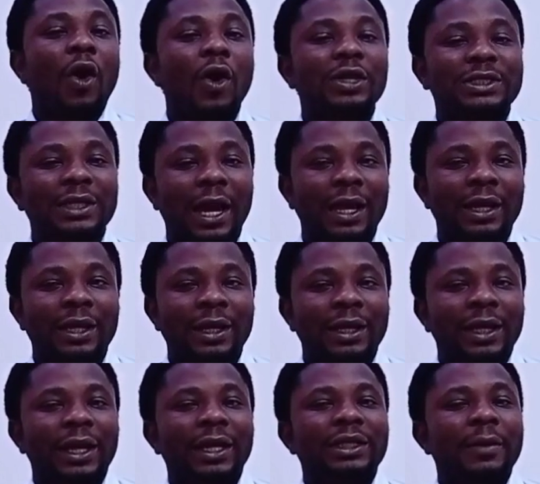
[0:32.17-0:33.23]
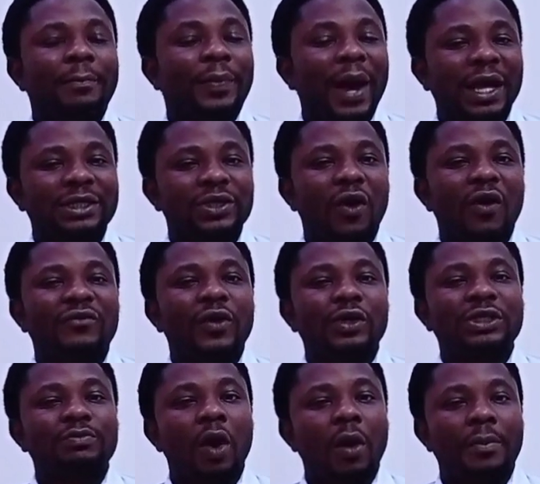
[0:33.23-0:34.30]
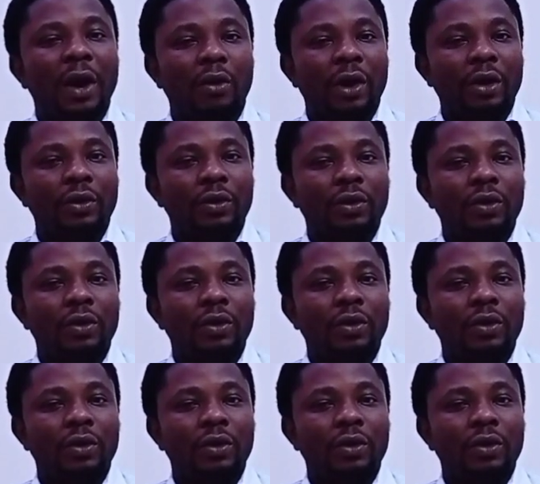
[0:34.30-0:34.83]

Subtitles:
ulcer in the part of your small bowel